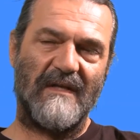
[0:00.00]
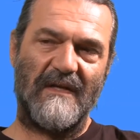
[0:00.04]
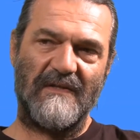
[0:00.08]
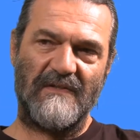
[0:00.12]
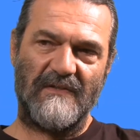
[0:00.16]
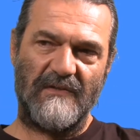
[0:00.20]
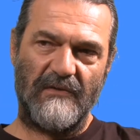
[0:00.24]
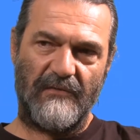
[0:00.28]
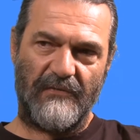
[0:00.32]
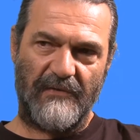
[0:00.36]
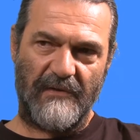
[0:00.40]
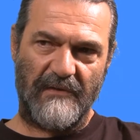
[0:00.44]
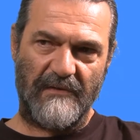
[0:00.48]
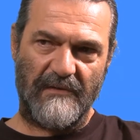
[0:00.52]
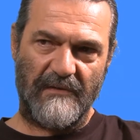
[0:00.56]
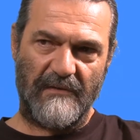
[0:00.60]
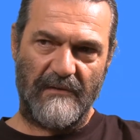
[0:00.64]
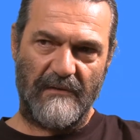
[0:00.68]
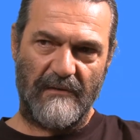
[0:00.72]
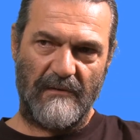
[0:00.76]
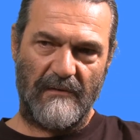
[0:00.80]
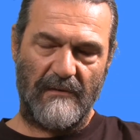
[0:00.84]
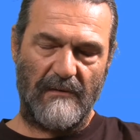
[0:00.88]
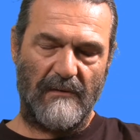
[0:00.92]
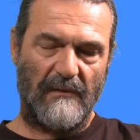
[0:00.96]
is different.
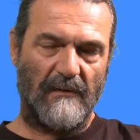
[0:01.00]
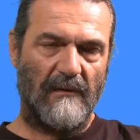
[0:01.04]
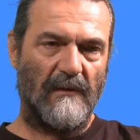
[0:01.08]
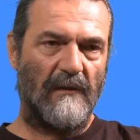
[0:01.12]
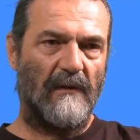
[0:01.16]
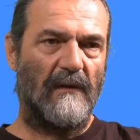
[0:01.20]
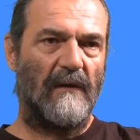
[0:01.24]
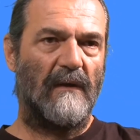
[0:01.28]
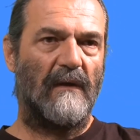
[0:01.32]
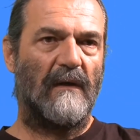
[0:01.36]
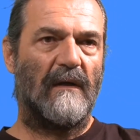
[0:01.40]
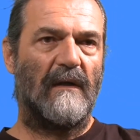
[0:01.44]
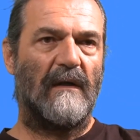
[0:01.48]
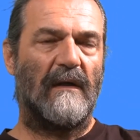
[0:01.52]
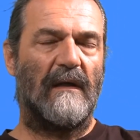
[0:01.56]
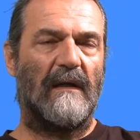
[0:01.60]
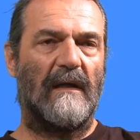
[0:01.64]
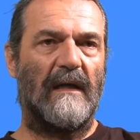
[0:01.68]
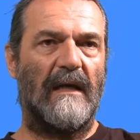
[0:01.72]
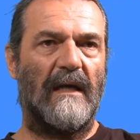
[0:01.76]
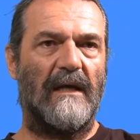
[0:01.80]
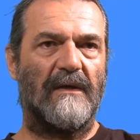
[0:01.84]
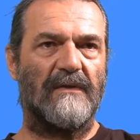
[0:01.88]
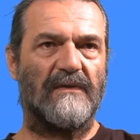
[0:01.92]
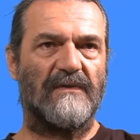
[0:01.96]

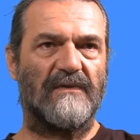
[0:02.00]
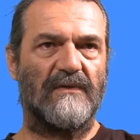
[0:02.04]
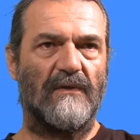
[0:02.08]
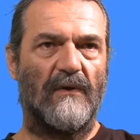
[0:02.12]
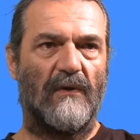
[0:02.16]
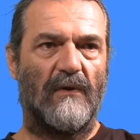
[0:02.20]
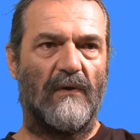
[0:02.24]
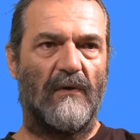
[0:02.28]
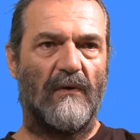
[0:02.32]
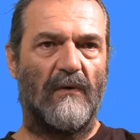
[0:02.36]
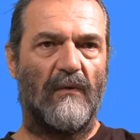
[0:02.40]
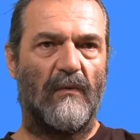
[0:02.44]
And so